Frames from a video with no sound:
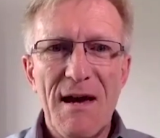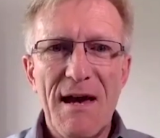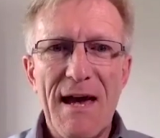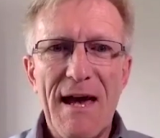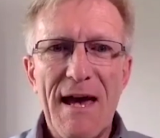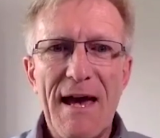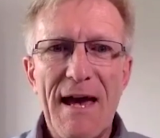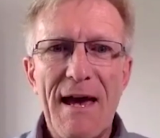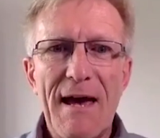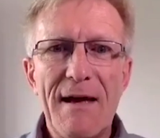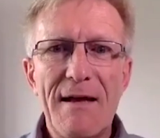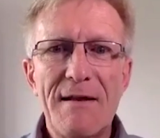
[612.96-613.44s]

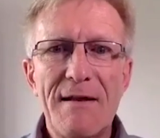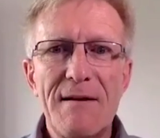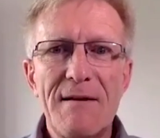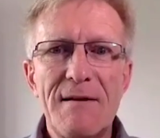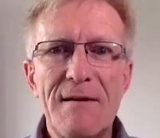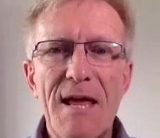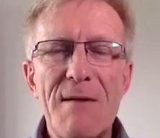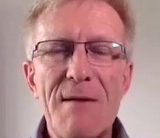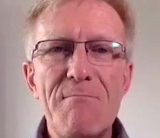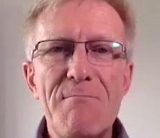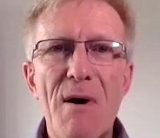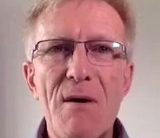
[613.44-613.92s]
And
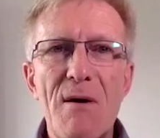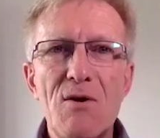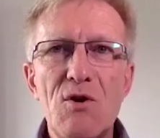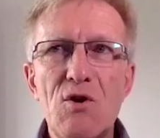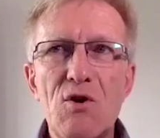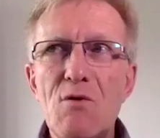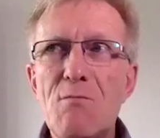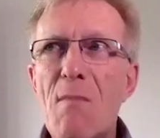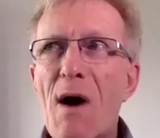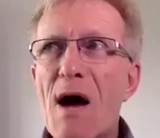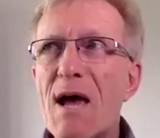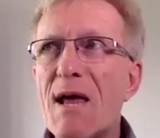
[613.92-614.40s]

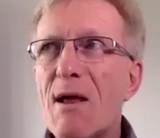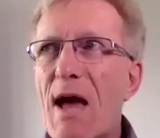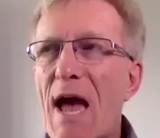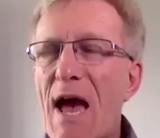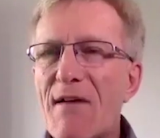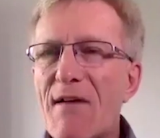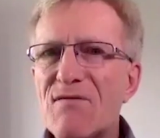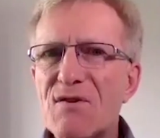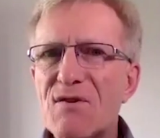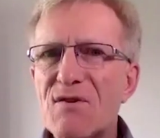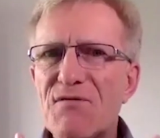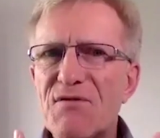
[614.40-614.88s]
you might
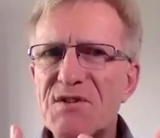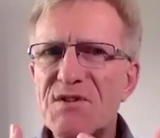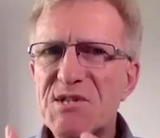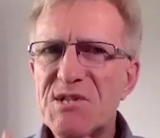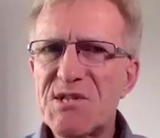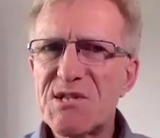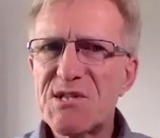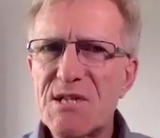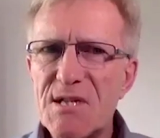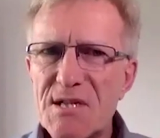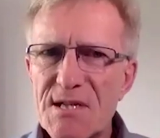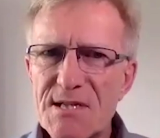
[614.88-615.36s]
have to
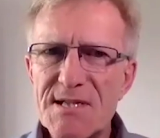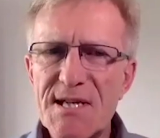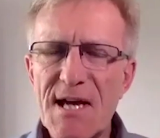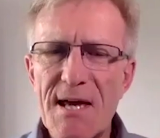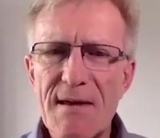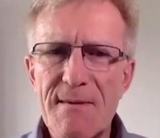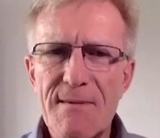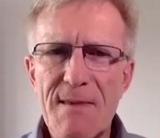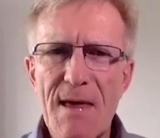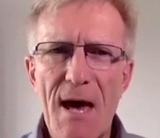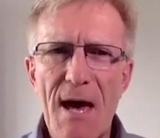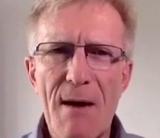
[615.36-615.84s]

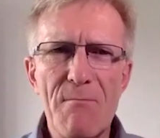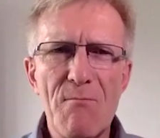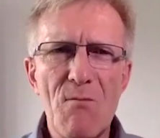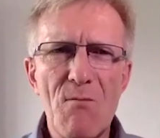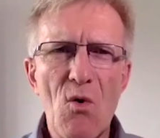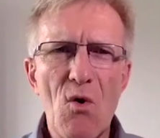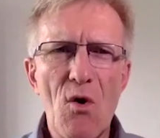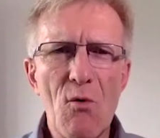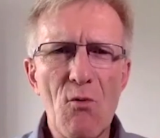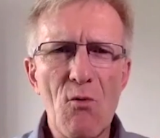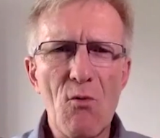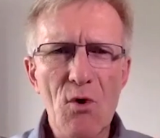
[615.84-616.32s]
facilitate that
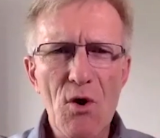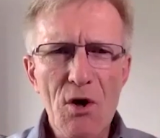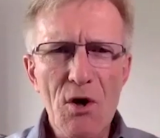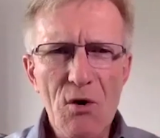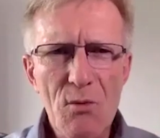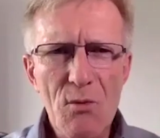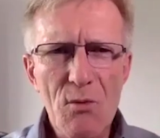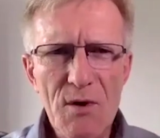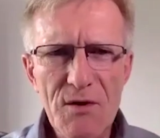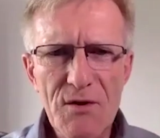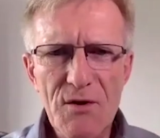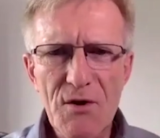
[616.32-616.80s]
more.
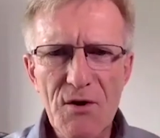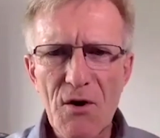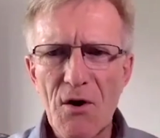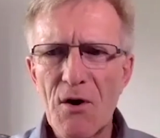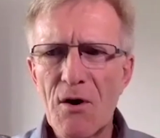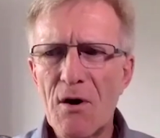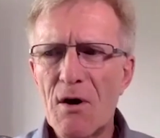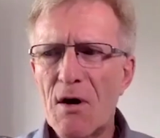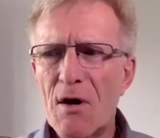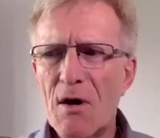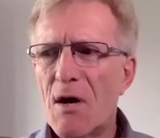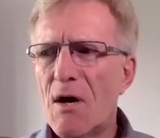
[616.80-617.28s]
Work with
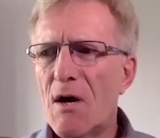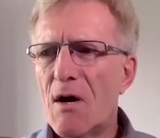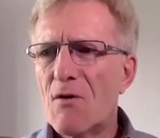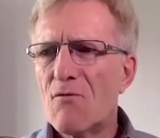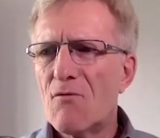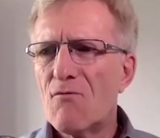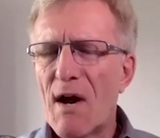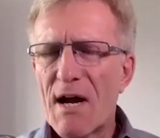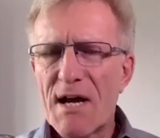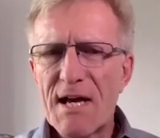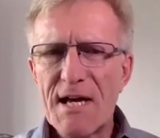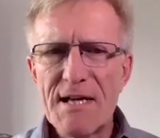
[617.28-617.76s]
your
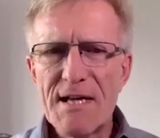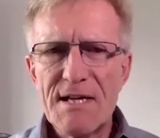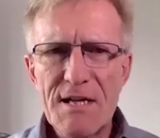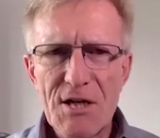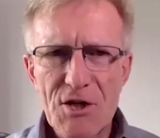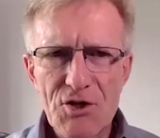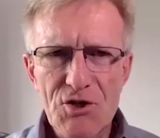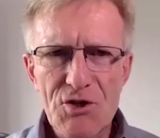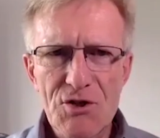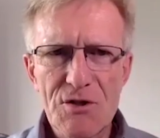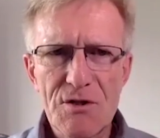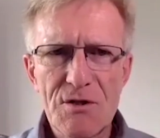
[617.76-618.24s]

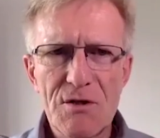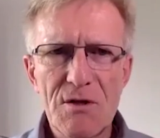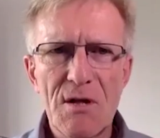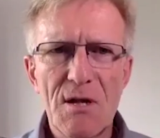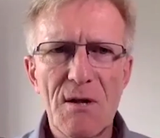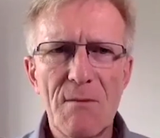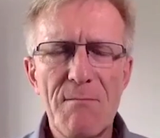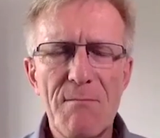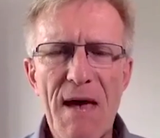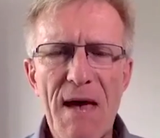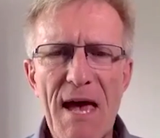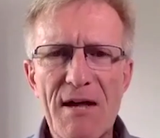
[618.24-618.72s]
recognition
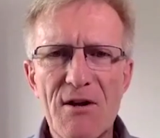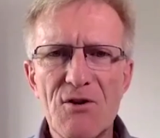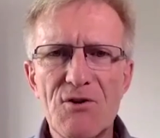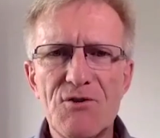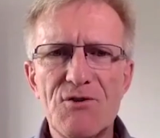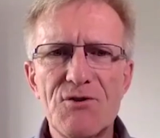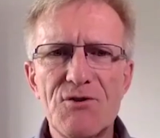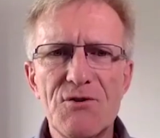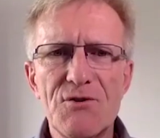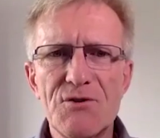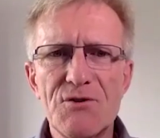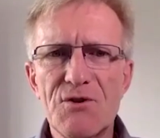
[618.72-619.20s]

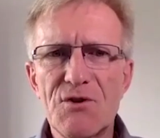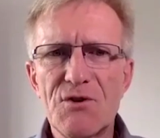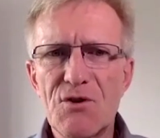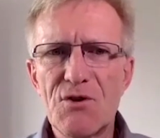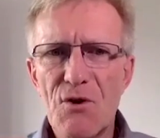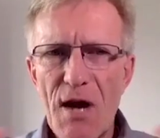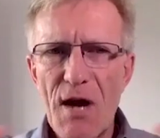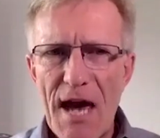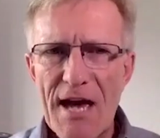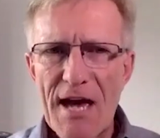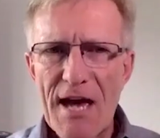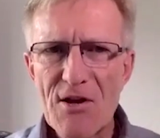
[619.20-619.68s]
managers and
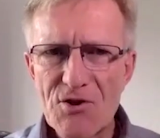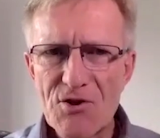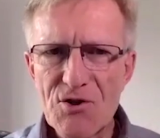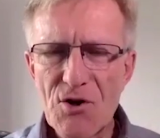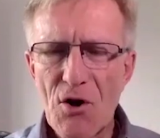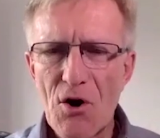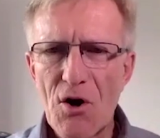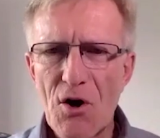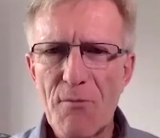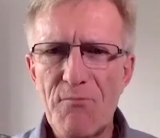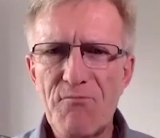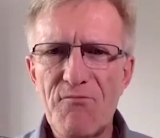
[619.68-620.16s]
your
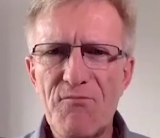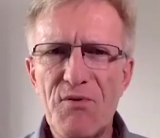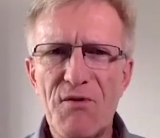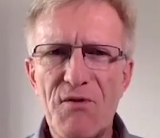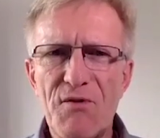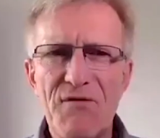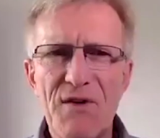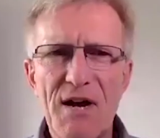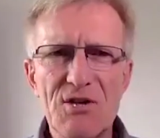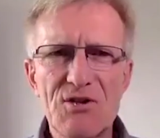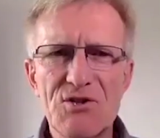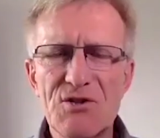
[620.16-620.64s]
HR
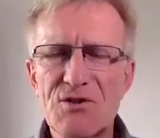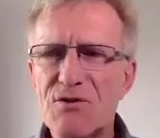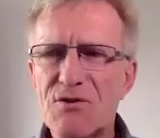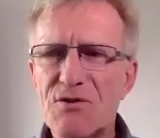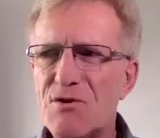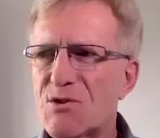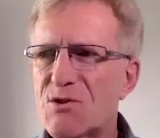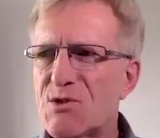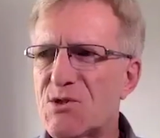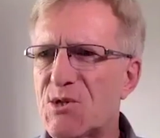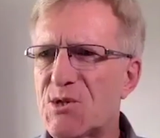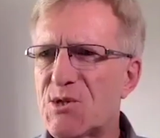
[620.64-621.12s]

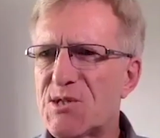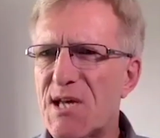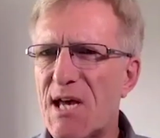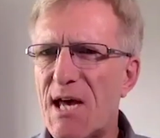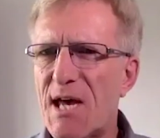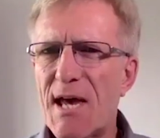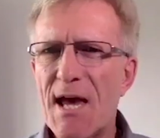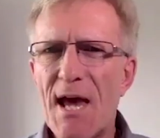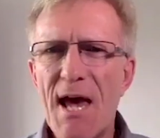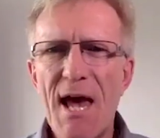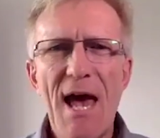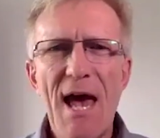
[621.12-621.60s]
professionals to
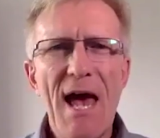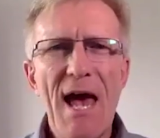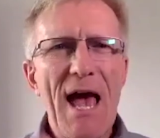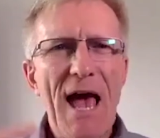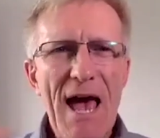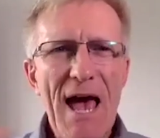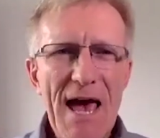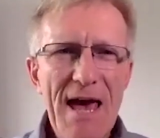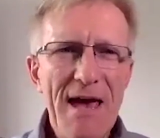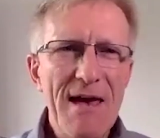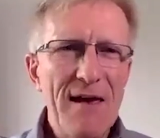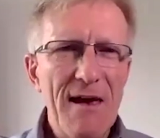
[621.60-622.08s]
say,
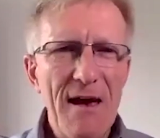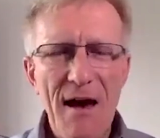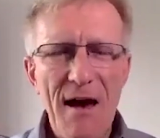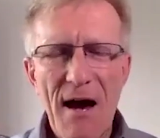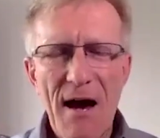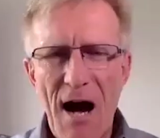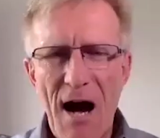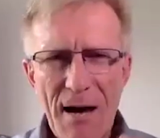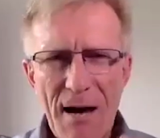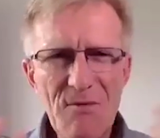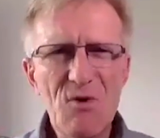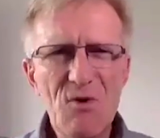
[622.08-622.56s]
hey,
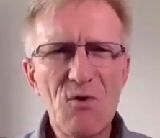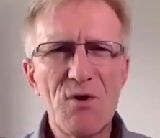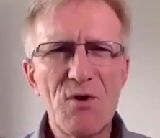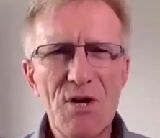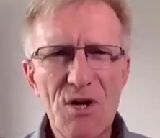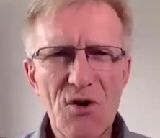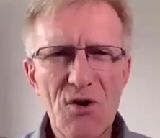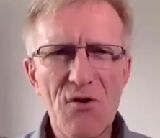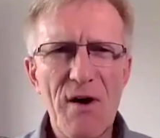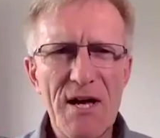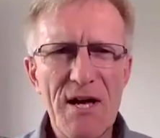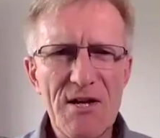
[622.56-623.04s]
I'm doing
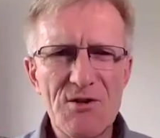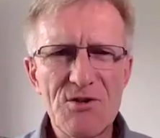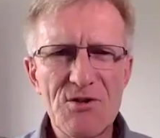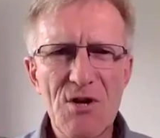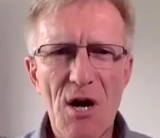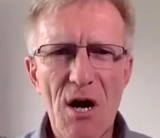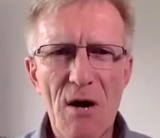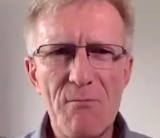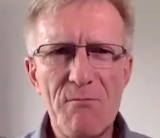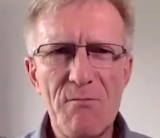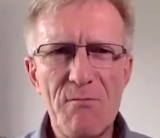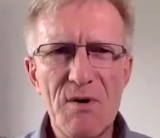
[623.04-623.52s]
a great
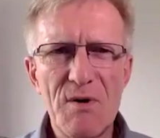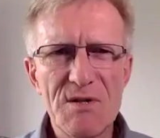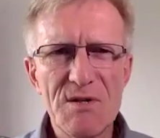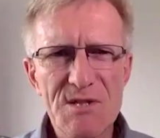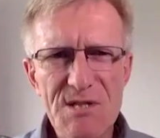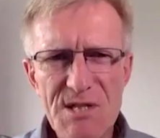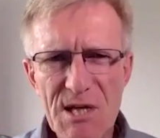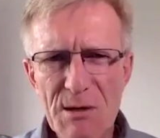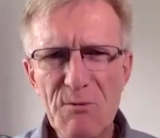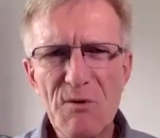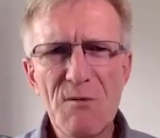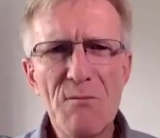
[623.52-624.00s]
job, but
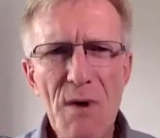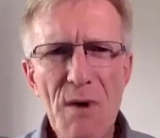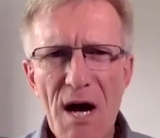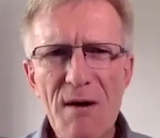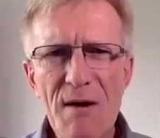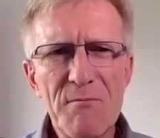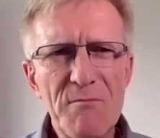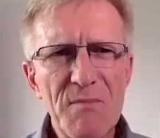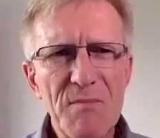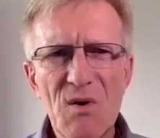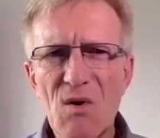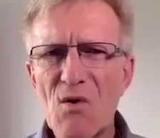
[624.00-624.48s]
some of my
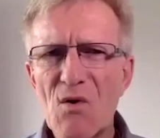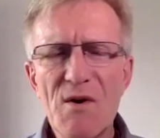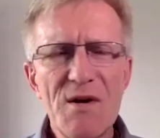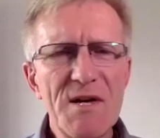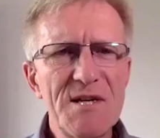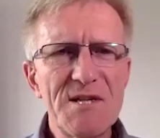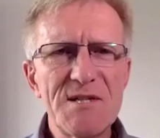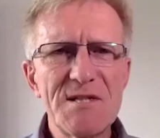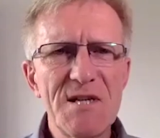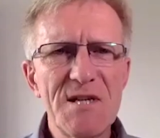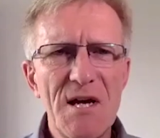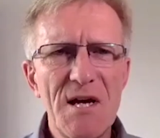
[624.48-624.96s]

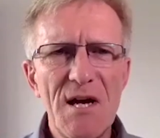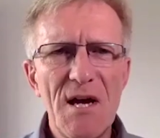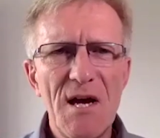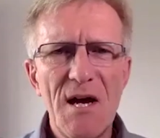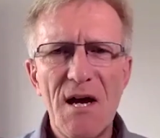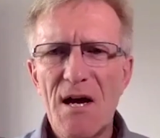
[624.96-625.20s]
employees